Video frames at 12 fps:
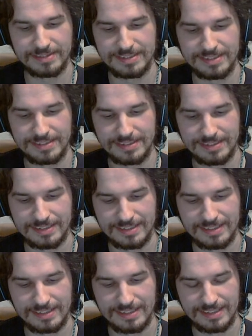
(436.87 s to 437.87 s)

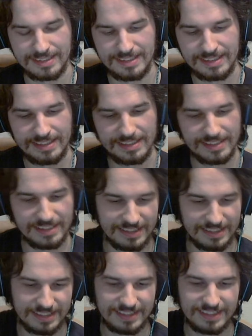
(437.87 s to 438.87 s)

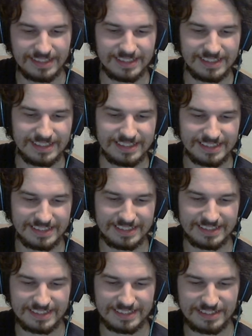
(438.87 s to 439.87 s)

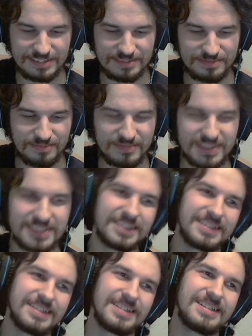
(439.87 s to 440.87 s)

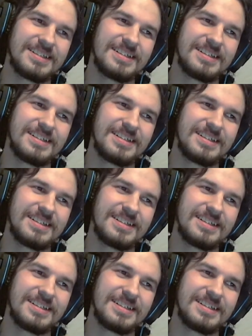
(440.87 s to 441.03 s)
Nothing is said.